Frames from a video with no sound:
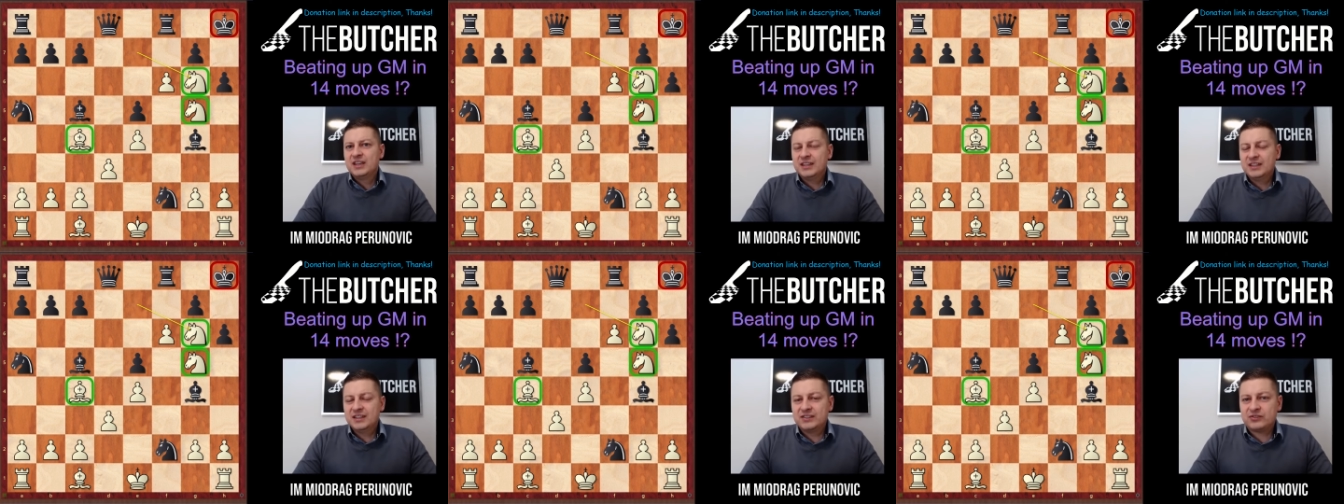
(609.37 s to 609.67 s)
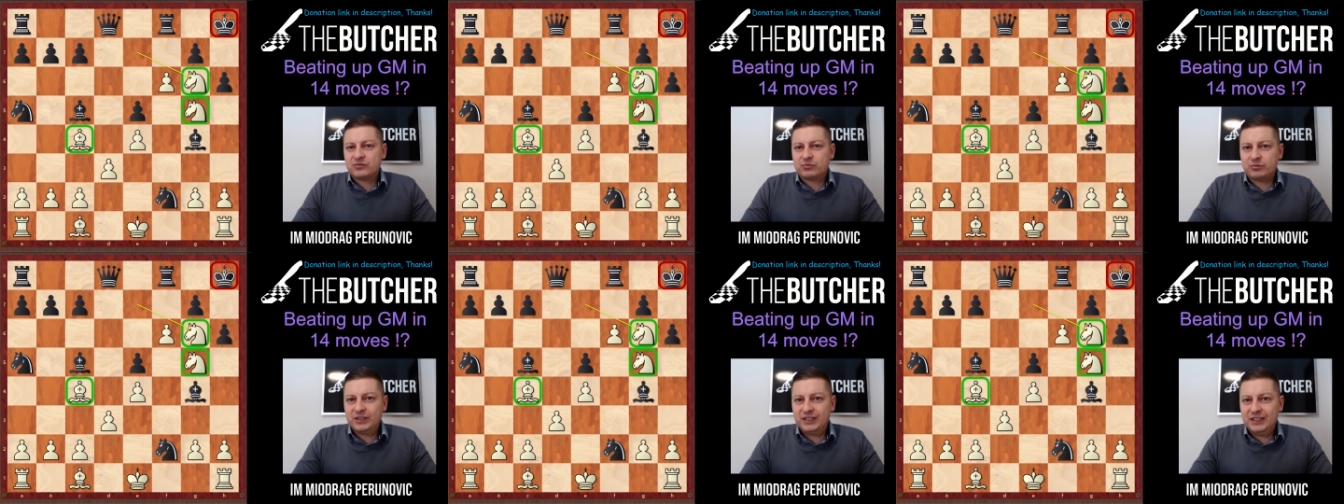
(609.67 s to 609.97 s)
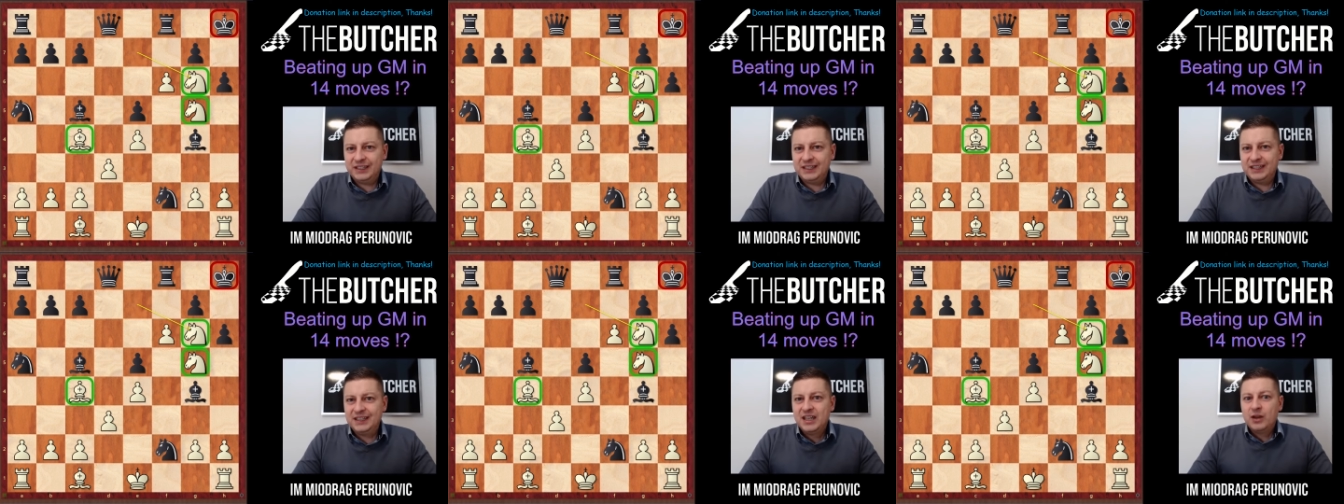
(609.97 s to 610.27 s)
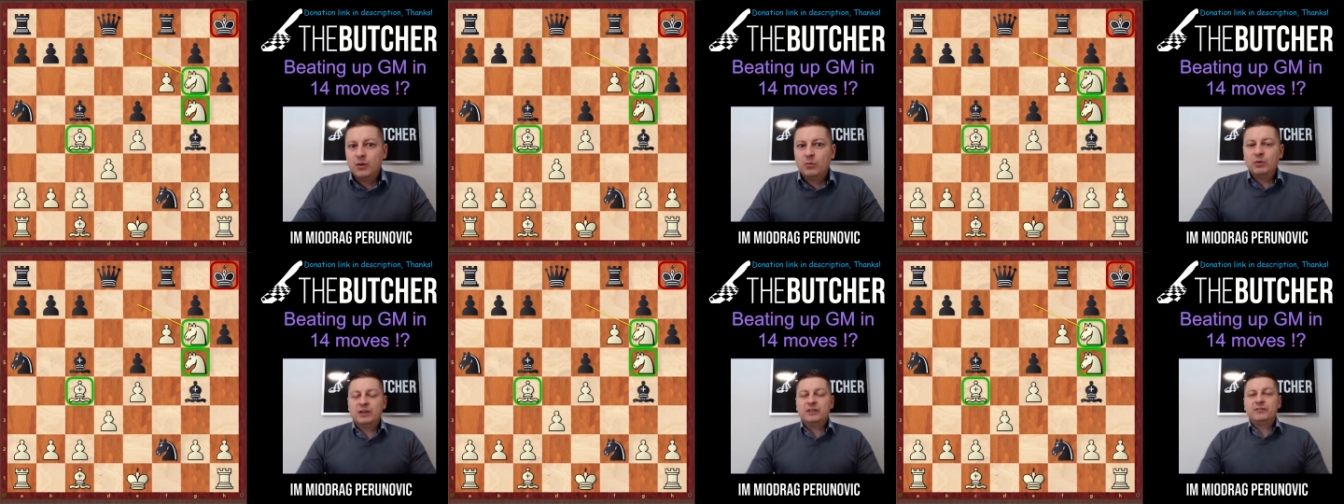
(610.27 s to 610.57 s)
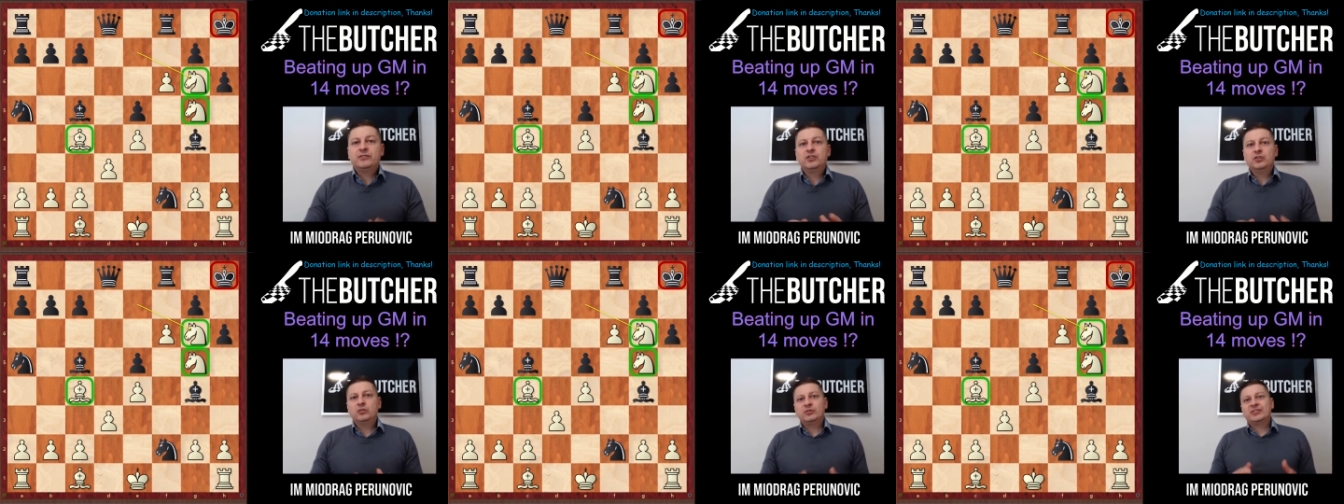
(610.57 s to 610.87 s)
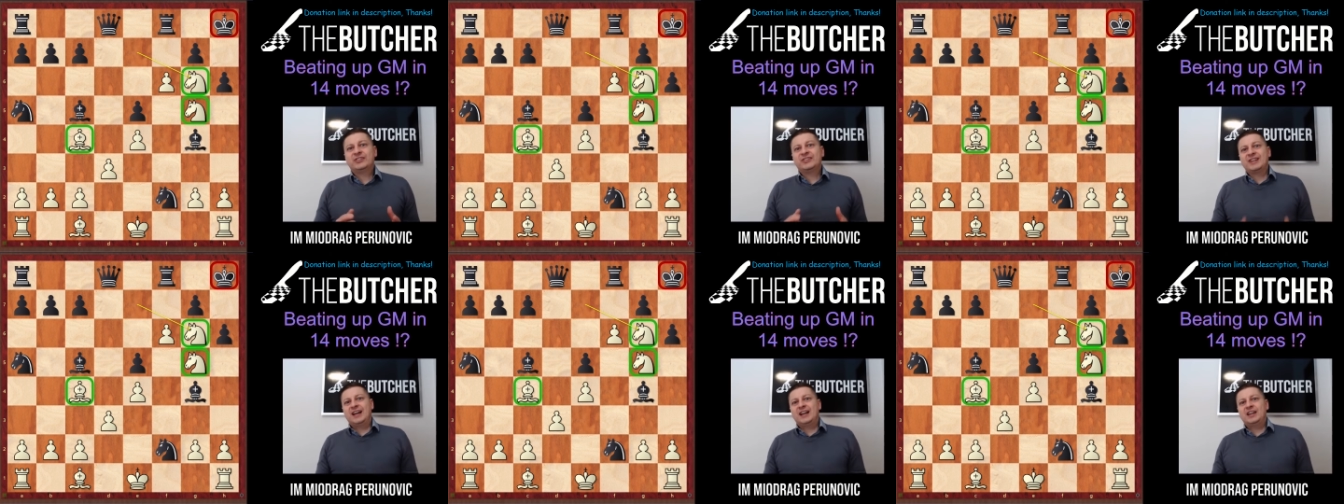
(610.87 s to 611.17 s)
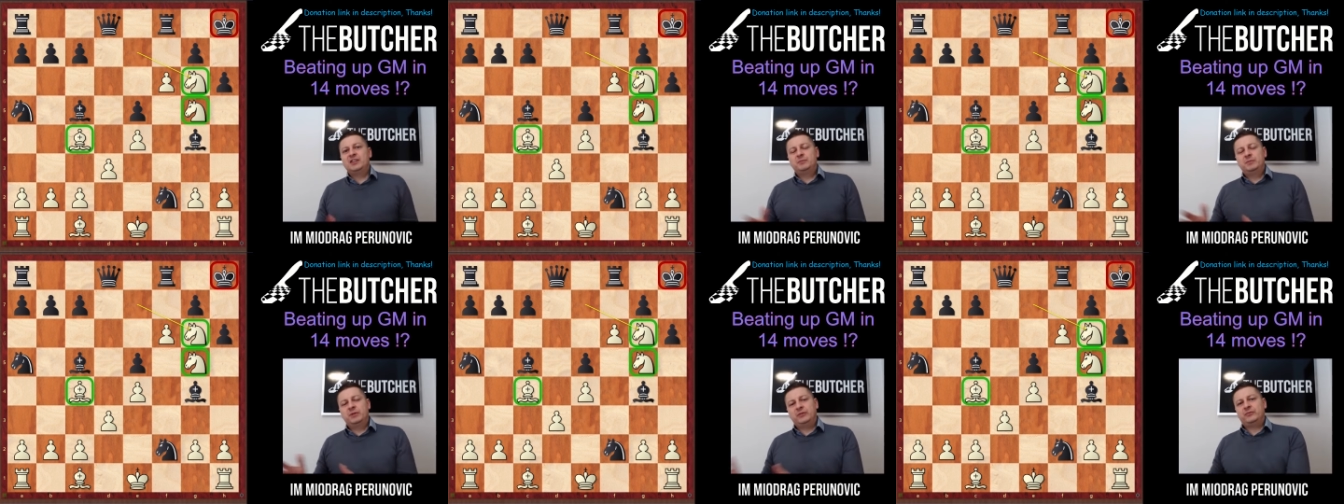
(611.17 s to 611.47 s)
It's really one of those
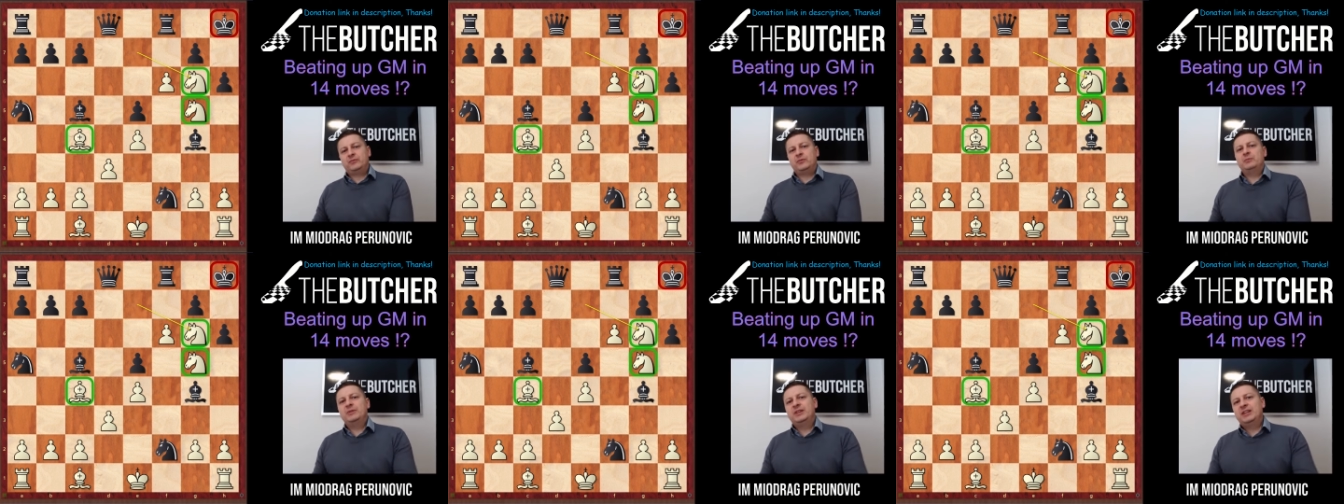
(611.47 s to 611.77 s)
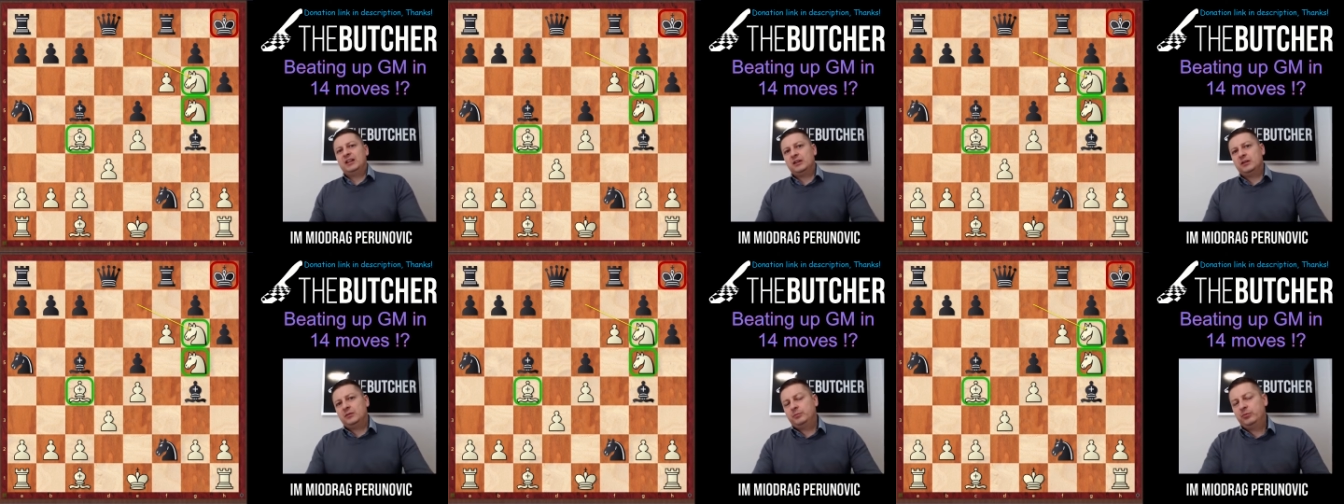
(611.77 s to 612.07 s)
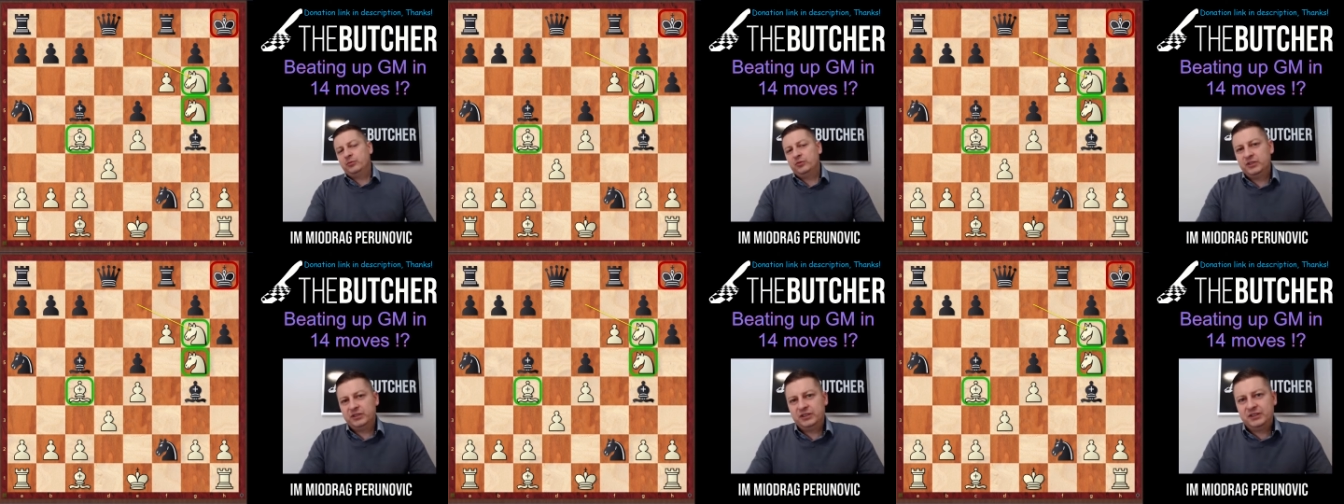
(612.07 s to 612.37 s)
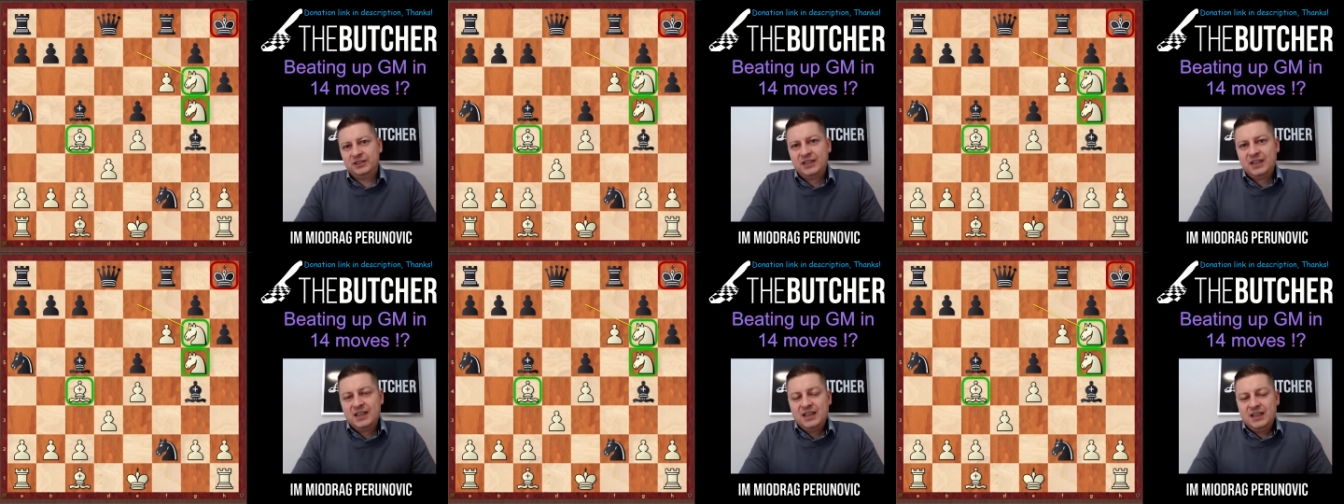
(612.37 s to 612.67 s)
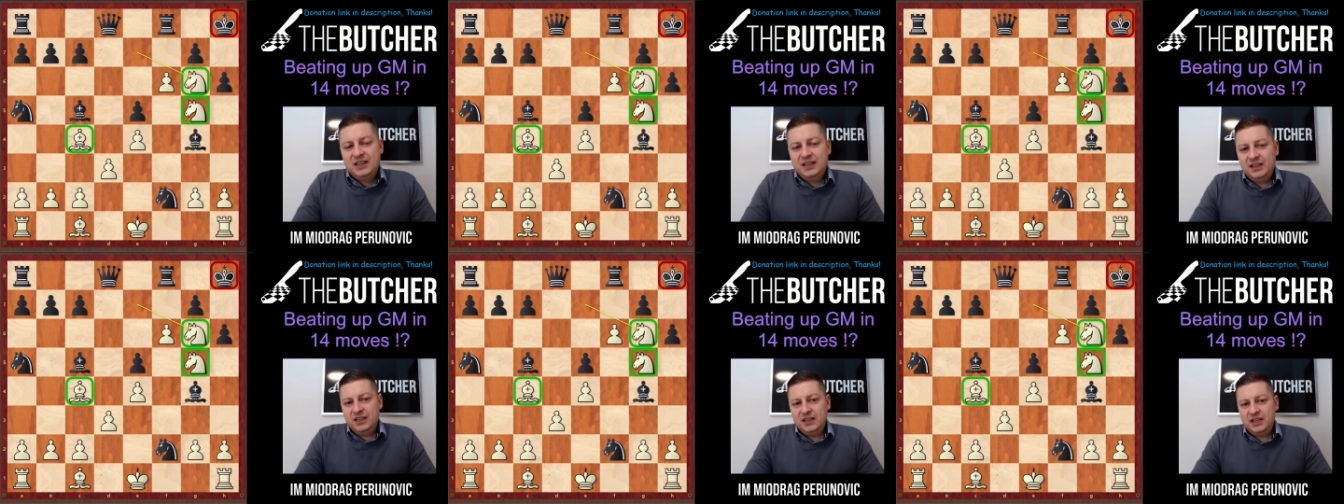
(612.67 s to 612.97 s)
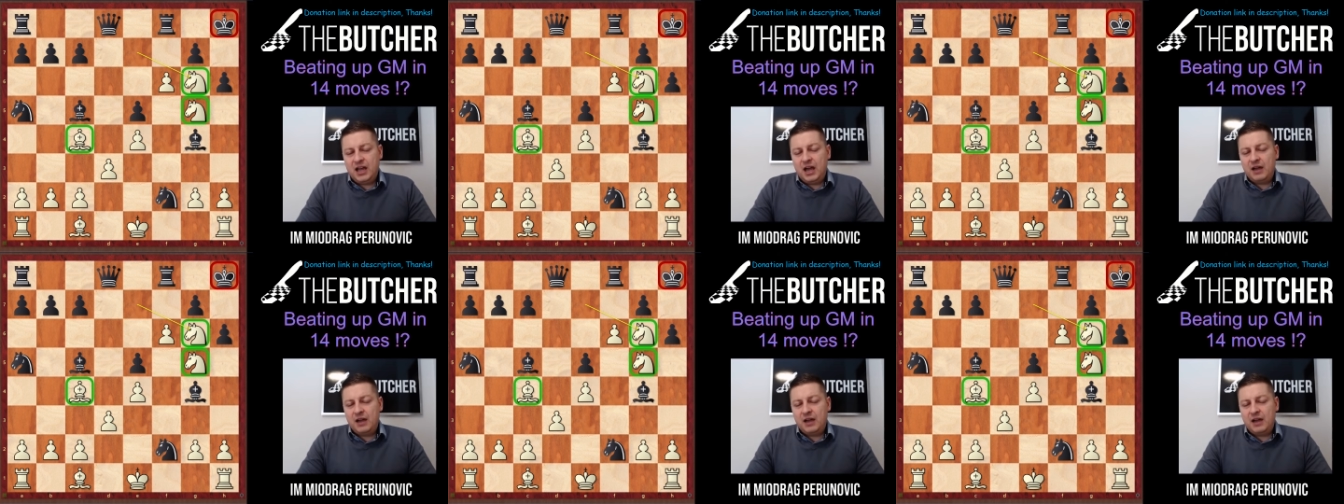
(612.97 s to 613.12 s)
side, but from another point uh,